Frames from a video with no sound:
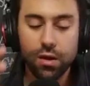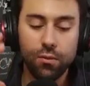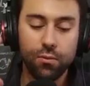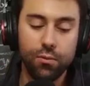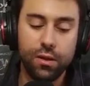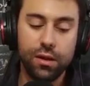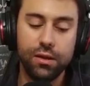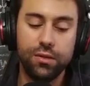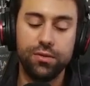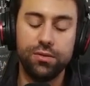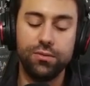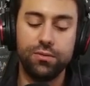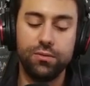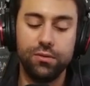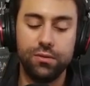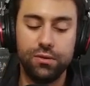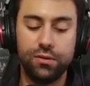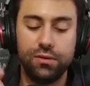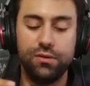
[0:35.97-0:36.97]
We
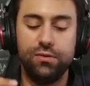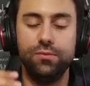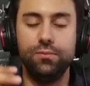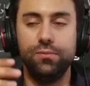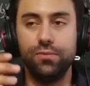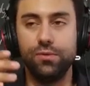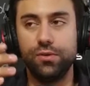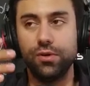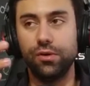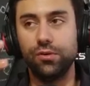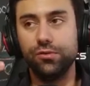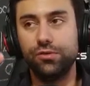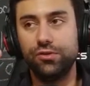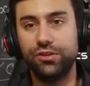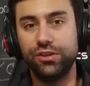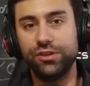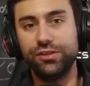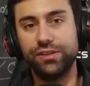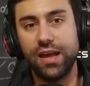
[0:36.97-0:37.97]
don't
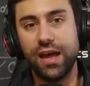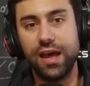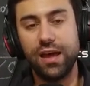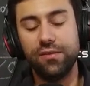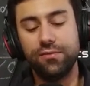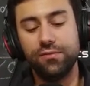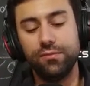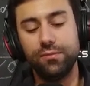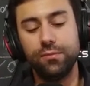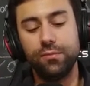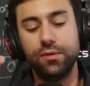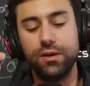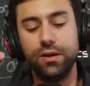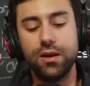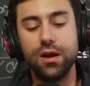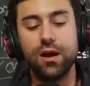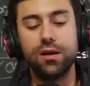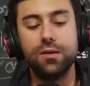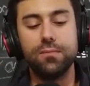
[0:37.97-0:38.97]
just have
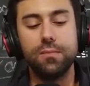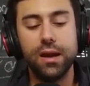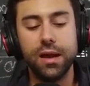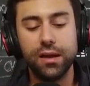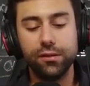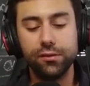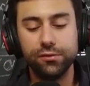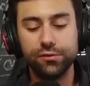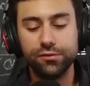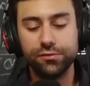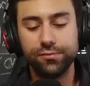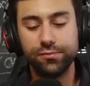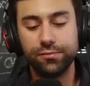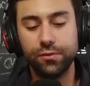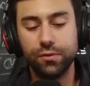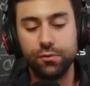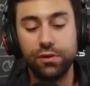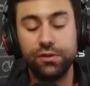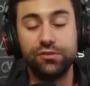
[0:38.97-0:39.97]
young males,
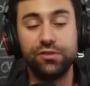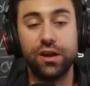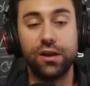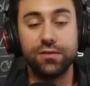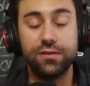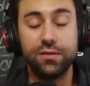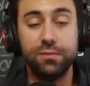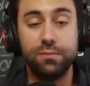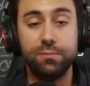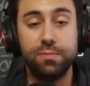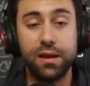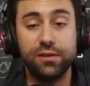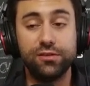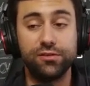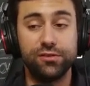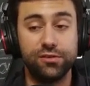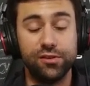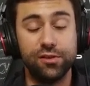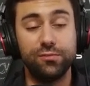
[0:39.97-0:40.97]
which are the
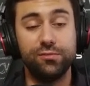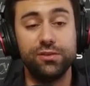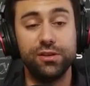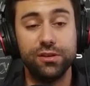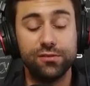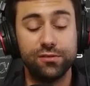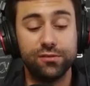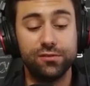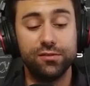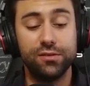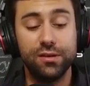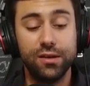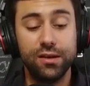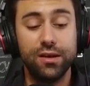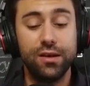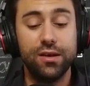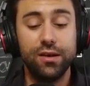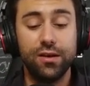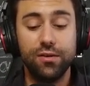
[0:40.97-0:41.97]
best subjects
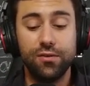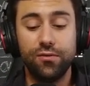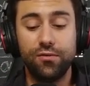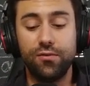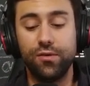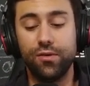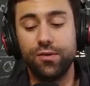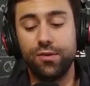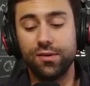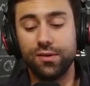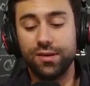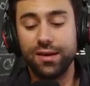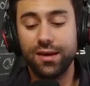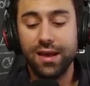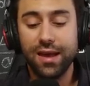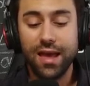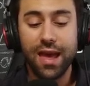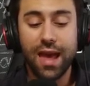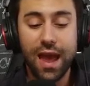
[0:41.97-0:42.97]
for
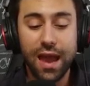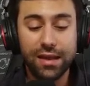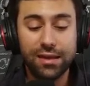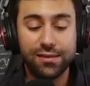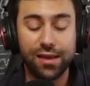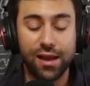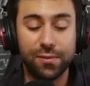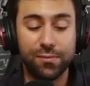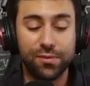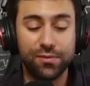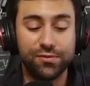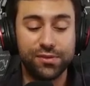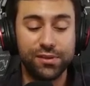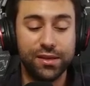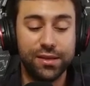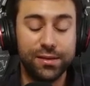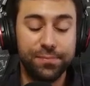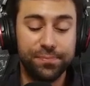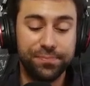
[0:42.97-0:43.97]
any type of
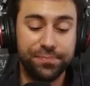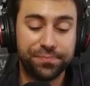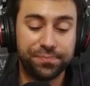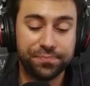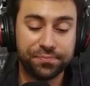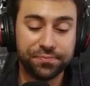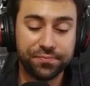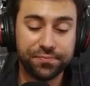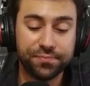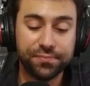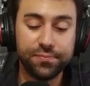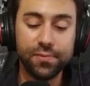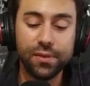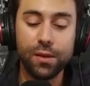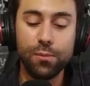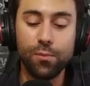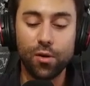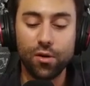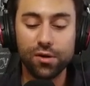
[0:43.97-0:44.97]
study.
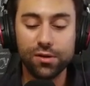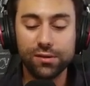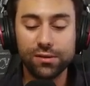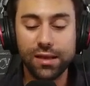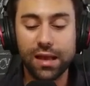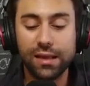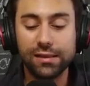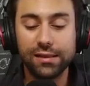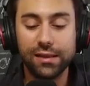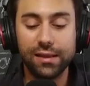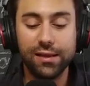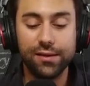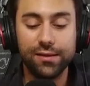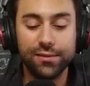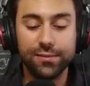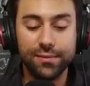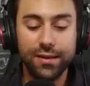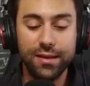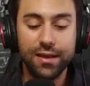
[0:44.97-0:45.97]
More on that
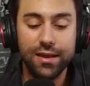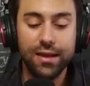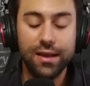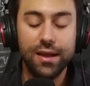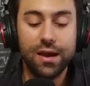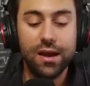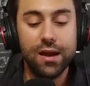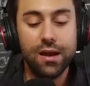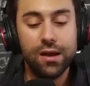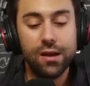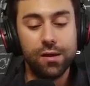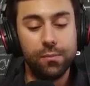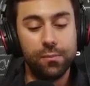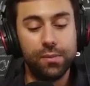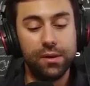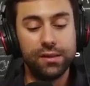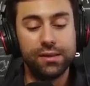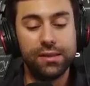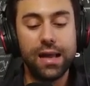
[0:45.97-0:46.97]
later.
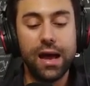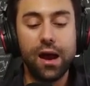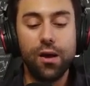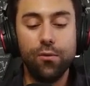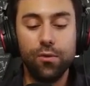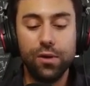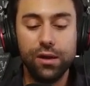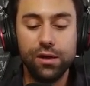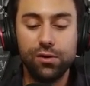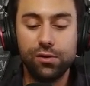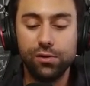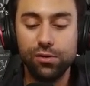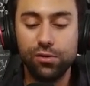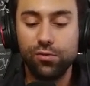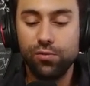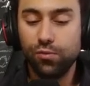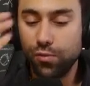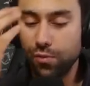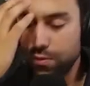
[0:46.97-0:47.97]
But now we
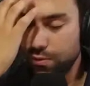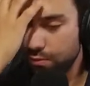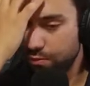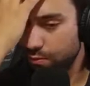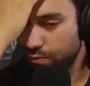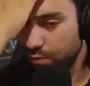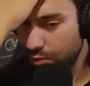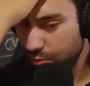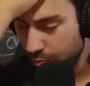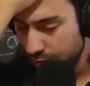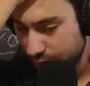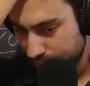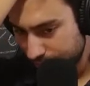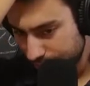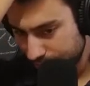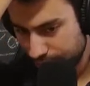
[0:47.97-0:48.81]
include women.